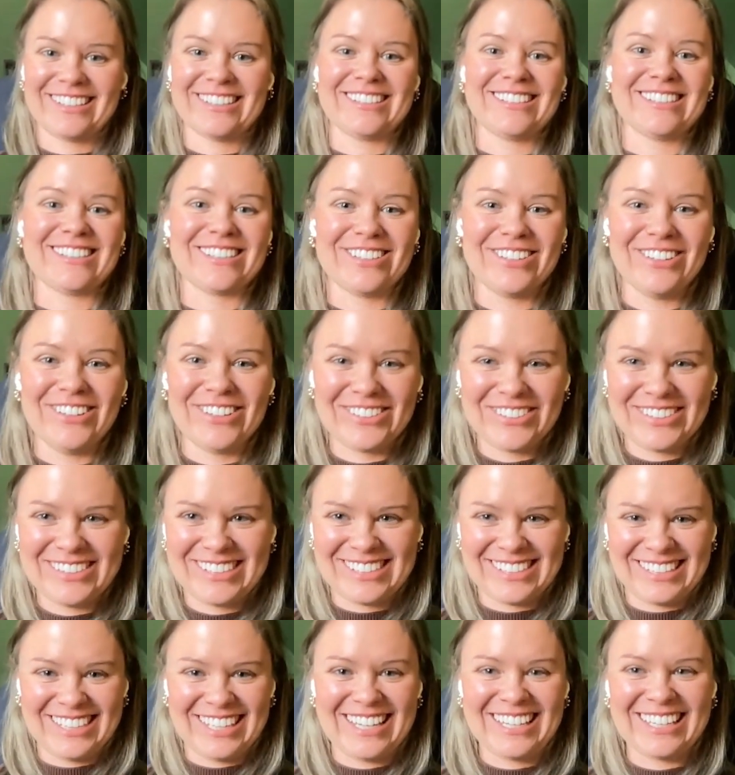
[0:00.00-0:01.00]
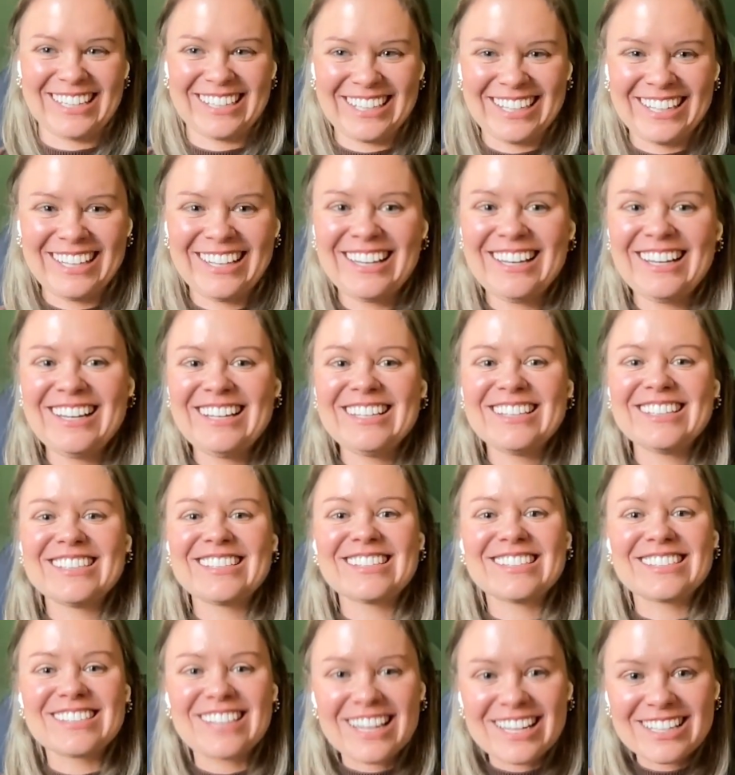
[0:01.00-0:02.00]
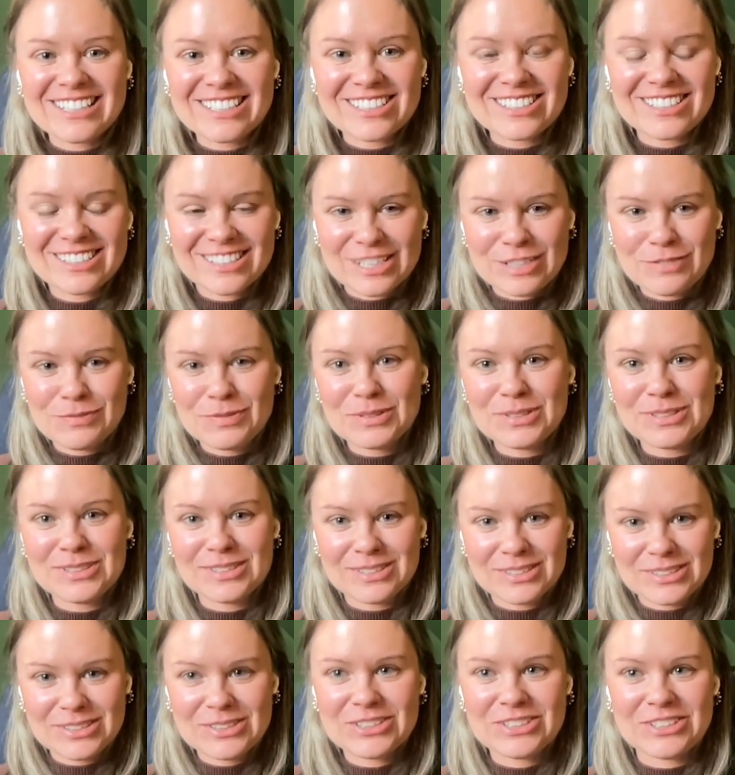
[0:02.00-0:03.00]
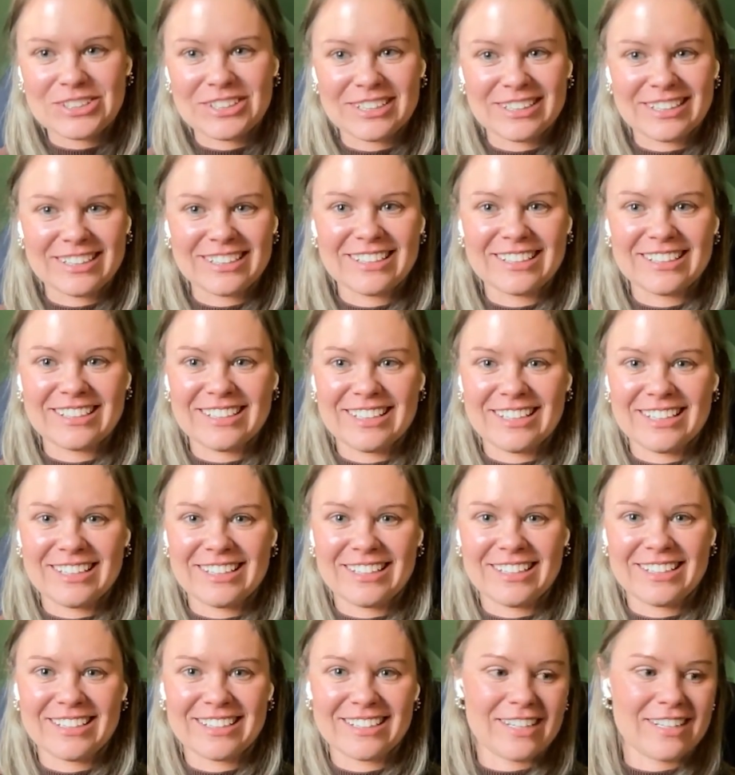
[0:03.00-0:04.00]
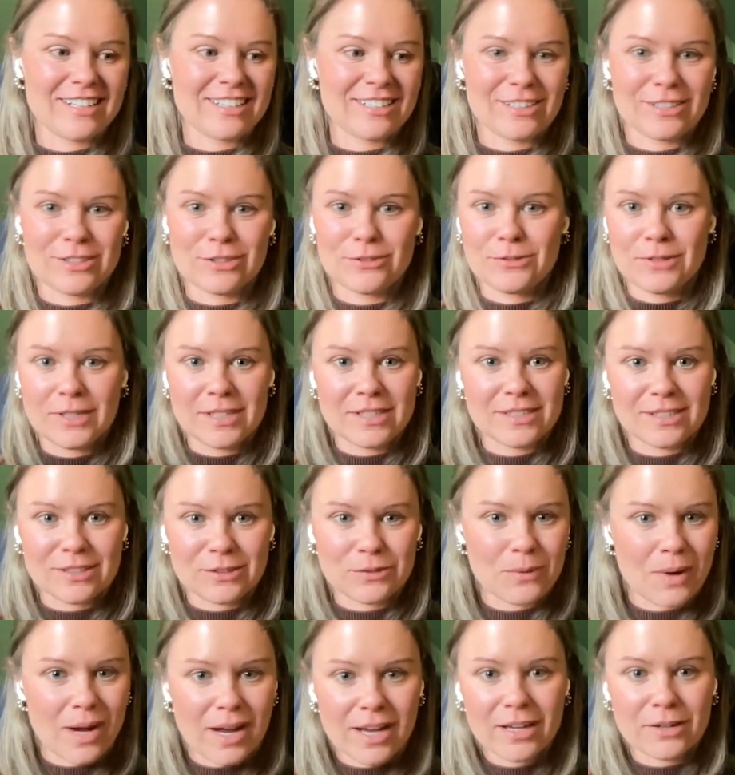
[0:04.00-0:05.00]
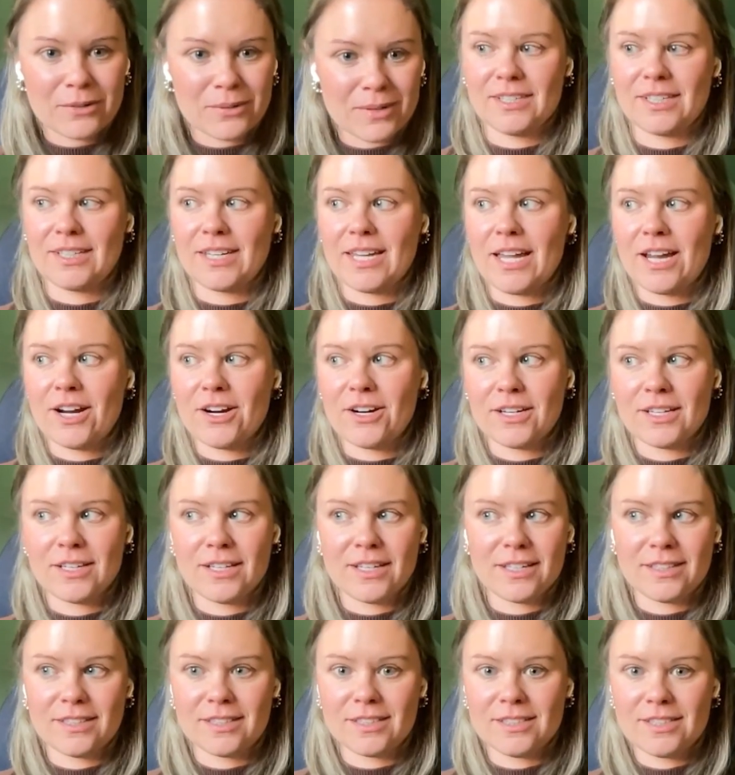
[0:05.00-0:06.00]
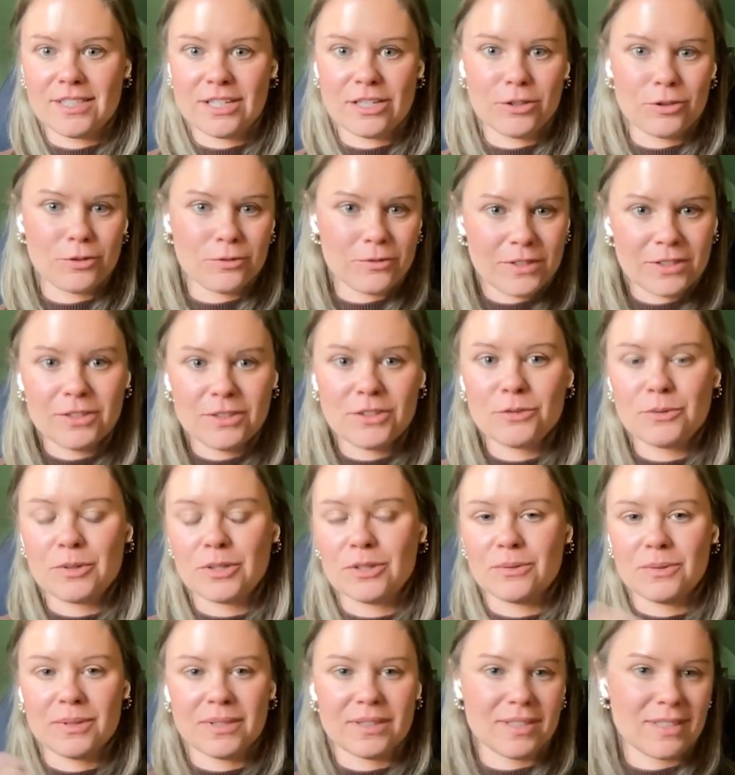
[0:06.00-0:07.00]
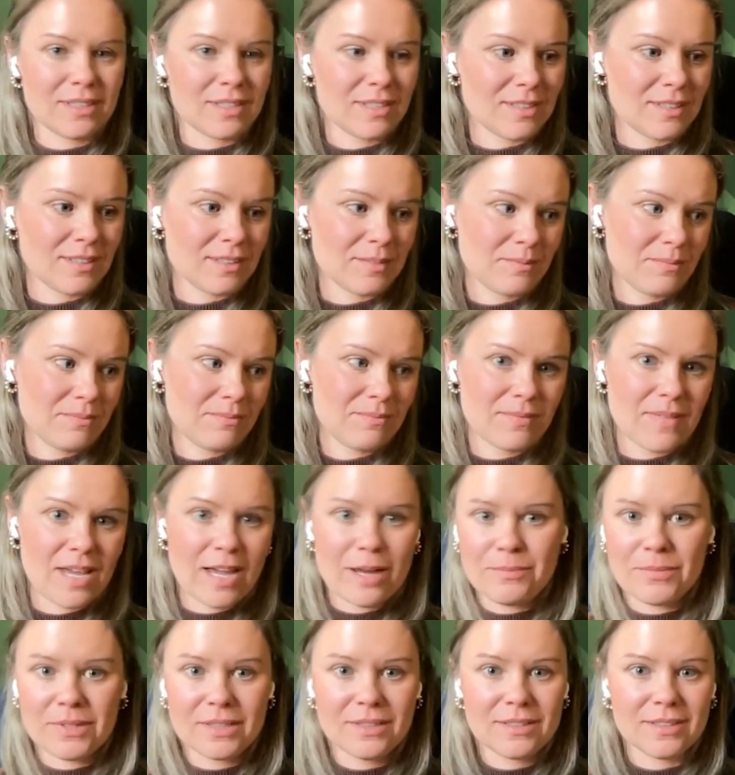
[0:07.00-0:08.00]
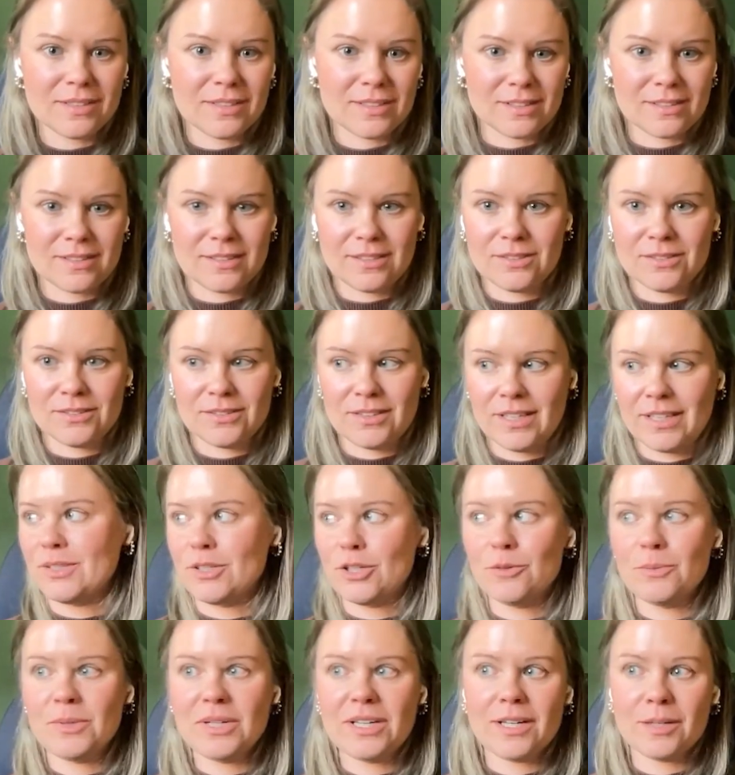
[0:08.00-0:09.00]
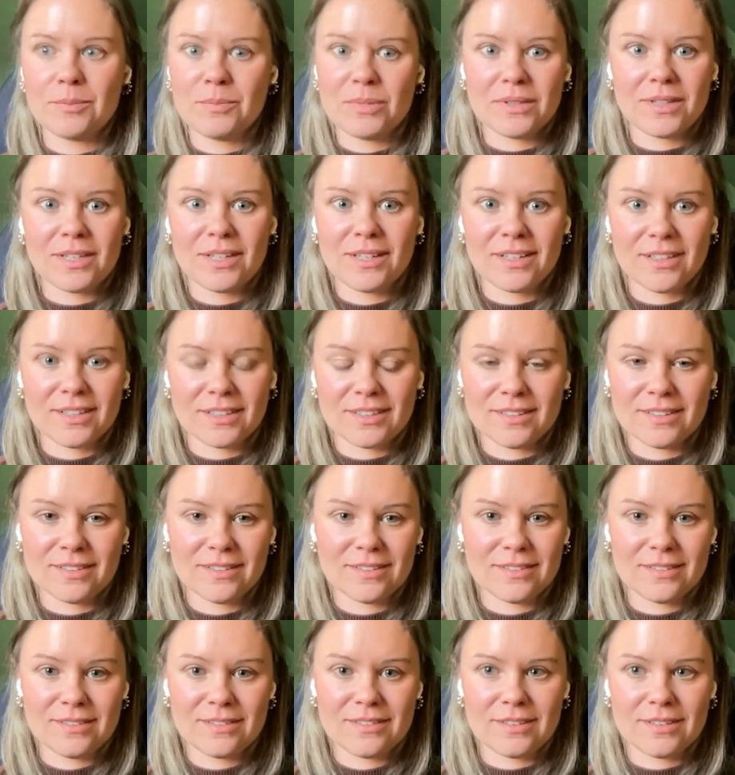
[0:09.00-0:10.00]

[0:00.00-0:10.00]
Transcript: And so it was like such a simple solution, and getting to the reason why. It was like, hair can get in the sterile field. We don't want that to happen. And so, but nobody had put that on